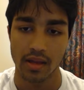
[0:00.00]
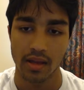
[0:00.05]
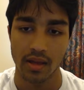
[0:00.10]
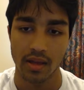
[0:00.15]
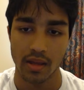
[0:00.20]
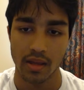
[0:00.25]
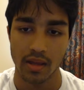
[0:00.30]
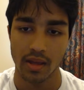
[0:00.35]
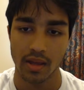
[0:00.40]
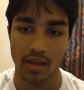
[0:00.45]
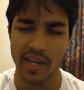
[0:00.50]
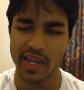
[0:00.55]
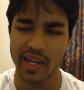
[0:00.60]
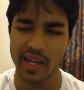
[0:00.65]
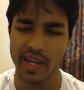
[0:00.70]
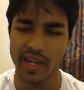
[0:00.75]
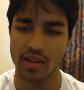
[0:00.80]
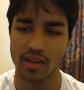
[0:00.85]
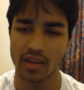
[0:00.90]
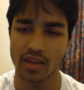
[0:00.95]
it's like
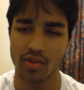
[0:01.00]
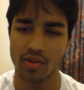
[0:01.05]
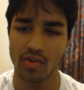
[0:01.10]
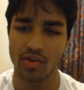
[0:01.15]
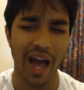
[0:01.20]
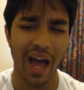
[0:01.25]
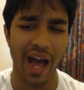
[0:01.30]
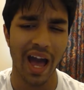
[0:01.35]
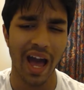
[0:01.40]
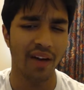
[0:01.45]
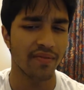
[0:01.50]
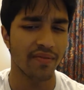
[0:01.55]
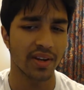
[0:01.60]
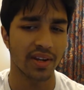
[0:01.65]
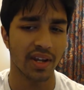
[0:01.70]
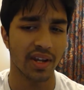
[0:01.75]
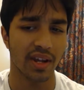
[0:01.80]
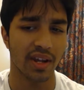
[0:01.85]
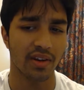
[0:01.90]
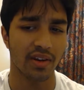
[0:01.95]
you haven't
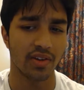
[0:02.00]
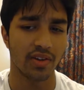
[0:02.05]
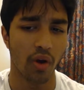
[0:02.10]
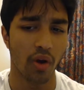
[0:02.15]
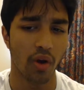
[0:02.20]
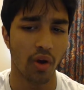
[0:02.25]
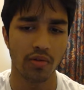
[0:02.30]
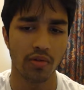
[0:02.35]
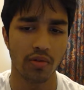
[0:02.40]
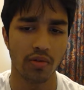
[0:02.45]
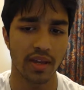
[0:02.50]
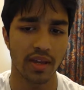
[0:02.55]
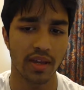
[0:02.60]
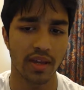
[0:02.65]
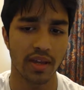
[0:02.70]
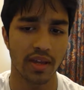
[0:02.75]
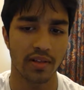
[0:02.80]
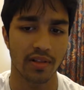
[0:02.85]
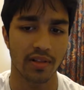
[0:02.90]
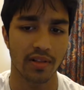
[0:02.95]
known me for
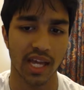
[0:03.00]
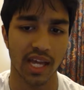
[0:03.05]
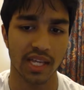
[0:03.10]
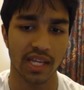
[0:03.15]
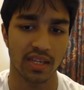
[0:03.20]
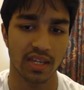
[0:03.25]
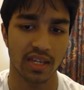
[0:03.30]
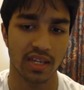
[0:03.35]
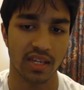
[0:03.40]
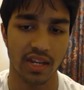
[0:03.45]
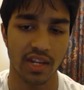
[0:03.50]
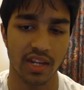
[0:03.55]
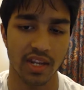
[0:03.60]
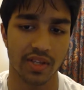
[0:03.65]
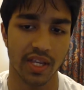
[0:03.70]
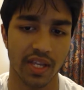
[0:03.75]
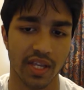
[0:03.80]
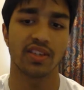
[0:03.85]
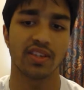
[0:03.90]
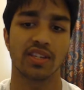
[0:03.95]
the last 10 years.
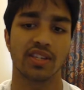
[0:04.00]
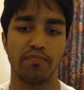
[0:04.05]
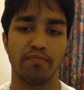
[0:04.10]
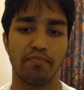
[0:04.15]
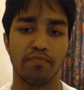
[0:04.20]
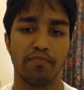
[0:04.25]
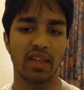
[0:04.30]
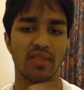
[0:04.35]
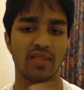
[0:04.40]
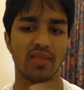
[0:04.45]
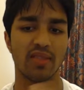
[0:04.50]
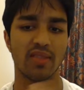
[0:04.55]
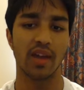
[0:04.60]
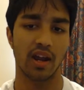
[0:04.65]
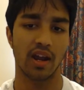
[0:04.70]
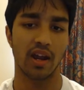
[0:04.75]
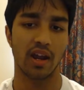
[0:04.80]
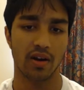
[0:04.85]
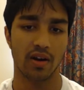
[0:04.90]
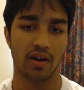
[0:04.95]
I've just been
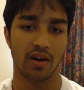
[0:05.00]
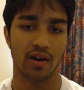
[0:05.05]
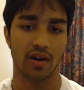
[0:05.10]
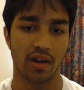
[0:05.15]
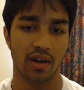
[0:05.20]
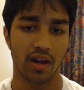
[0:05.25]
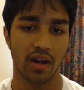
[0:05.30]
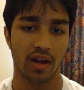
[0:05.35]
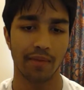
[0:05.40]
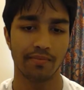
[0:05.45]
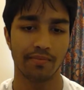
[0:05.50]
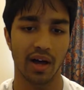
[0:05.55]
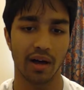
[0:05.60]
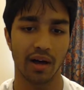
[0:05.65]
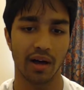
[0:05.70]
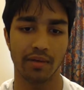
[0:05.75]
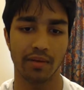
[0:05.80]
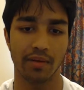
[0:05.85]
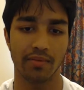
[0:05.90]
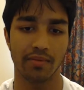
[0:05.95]
there.
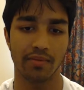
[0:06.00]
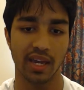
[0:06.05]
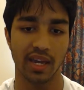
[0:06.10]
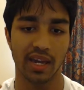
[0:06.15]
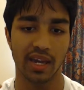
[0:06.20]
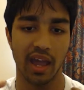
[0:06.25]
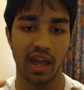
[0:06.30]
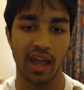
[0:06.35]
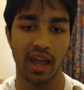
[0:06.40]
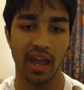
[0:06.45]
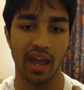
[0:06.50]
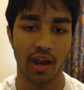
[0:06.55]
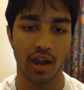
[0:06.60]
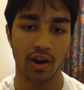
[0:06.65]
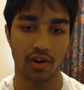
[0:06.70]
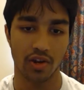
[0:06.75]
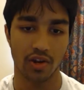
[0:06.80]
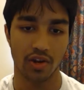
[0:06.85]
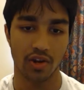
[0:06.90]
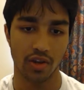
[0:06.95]
I'm just like air
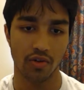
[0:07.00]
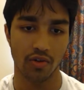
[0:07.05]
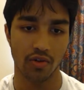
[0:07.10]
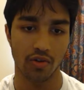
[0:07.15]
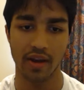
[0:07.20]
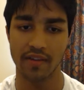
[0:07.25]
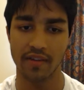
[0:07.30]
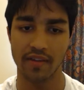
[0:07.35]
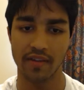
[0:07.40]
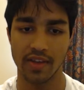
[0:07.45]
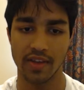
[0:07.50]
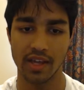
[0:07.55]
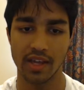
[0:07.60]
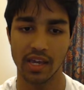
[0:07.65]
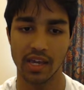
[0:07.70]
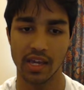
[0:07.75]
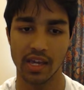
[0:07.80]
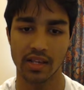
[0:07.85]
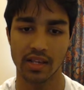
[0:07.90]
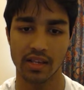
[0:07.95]
to you. My
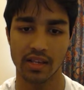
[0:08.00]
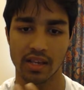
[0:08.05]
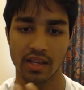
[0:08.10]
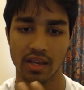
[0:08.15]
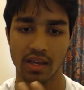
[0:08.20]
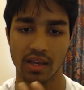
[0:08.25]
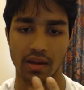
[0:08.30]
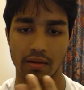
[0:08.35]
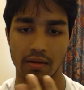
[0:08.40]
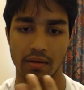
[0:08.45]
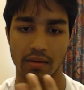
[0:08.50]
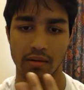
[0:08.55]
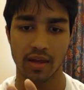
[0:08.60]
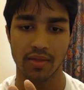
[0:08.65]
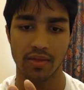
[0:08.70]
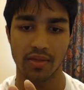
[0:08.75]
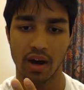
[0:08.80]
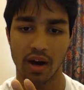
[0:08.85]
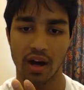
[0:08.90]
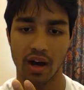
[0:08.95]
feelings, my
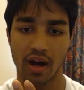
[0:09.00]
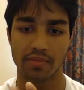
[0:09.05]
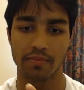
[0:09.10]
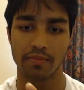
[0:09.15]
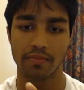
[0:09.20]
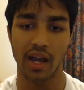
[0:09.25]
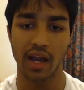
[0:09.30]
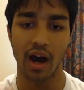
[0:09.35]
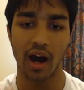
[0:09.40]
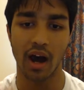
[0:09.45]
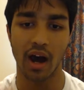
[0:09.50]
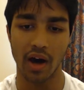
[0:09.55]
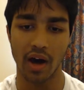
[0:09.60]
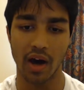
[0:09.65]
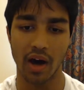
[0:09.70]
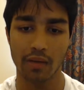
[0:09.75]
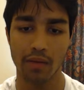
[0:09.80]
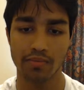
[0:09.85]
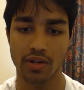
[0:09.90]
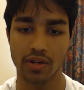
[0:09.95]
thoughts, the
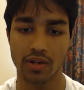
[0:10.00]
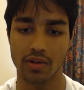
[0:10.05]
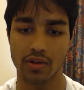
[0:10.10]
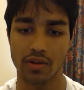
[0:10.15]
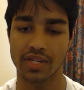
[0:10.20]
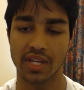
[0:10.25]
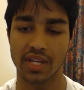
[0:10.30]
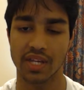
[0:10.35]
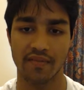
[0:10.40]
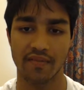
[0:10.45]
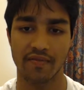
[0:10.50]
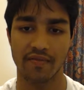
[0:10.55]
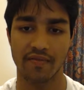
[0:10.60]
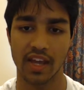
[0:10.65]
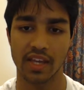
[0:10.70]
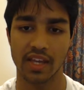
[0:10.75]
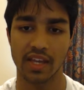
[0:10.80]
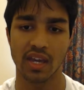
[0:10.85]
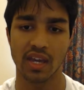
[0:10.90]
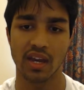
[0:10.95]
obstacles that I've
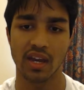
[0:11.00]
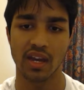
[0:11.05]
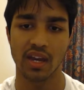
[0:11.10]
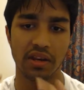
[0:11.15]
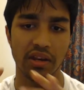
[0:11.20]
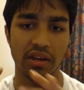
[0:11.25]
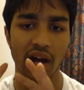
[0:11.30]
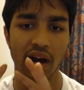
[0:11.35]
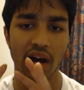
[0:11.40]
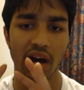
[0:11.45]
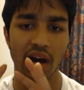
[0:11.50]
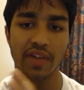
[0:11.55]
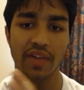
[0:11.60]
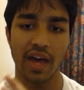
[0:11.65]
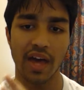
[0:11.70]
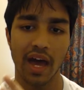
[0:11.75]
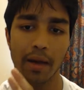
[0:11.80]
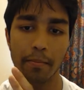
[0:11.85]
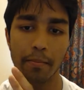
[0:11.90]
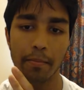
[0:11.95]
faced, none of
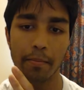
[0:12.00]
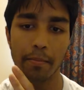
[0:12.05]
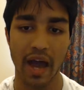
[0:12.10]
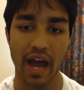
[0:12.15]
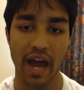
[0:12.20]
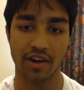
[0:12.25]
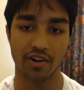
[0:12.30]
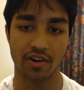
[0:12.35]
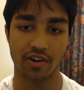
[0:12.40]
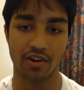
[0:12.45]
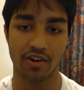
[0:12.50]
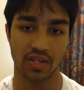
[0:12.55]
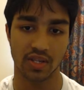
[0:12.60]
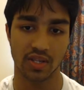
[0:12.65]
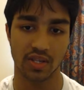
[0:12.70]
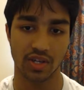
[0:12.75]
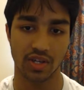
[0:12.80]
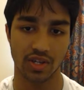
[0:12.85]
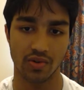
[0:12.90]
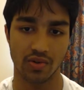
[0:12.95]
that matters to
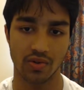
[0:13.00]
you.